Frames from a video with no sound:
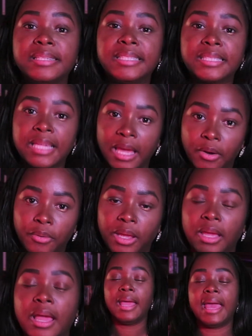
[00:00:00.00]

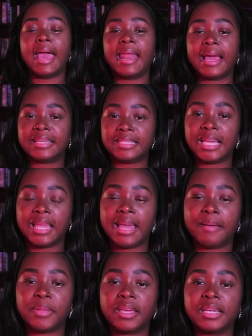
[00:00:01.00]
scary. And I say
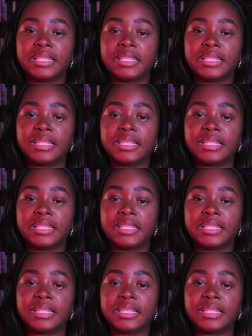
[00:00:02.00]
that because